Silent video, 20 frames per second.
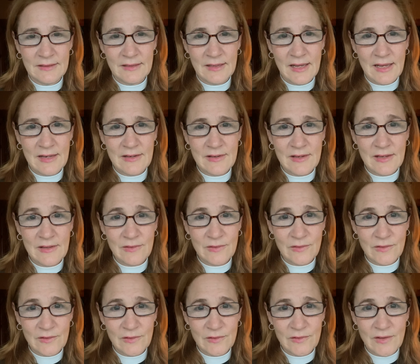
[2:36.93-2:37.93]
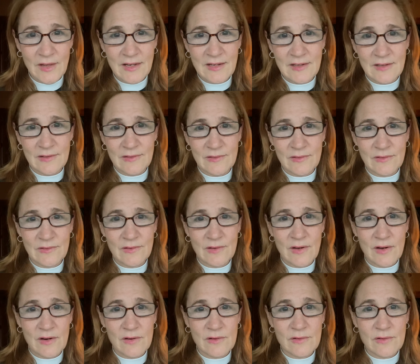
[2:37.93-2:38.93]
And his descendants
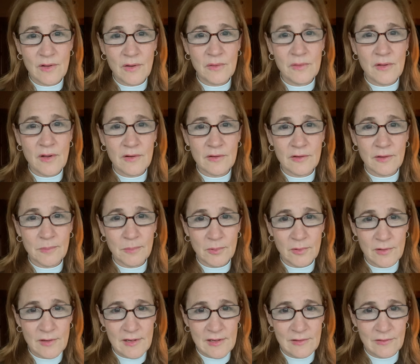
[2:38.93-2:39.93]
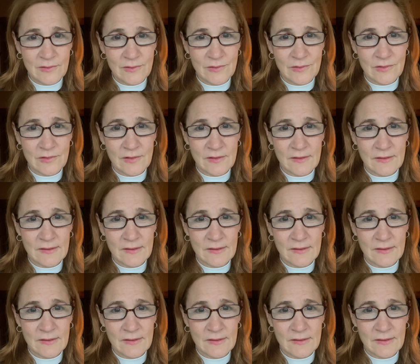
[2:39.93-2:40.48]
are no longer priests,